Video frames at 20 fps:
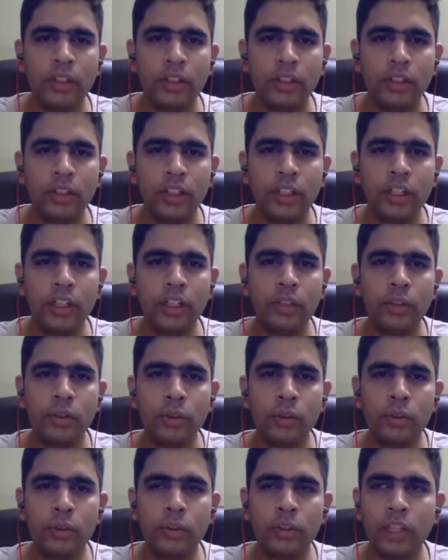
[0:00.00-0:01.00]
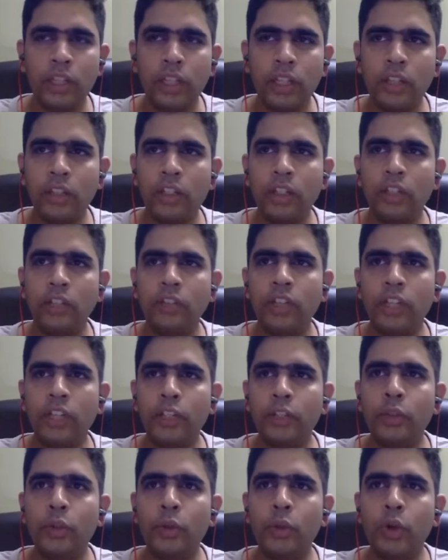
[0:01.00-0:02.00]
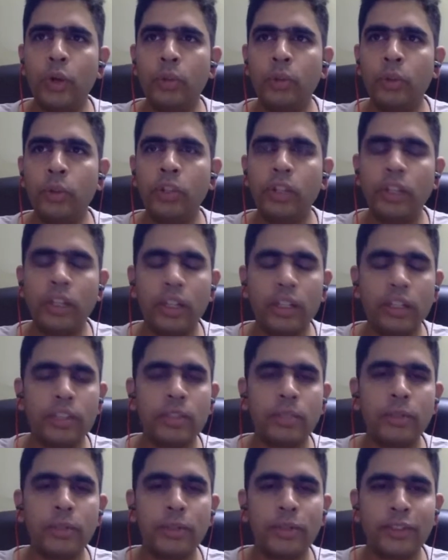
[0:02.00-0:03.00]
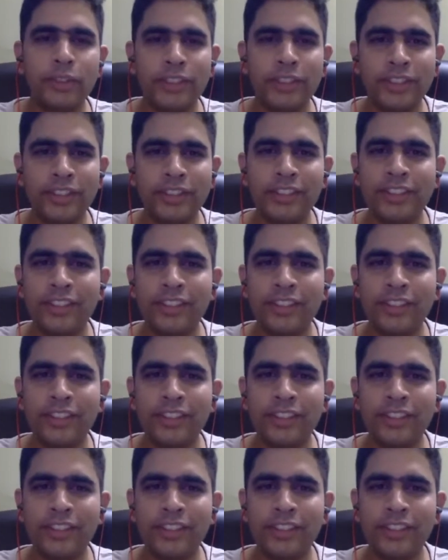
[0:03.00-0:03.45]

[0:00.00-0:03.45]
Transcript: They are willing to know about their customers.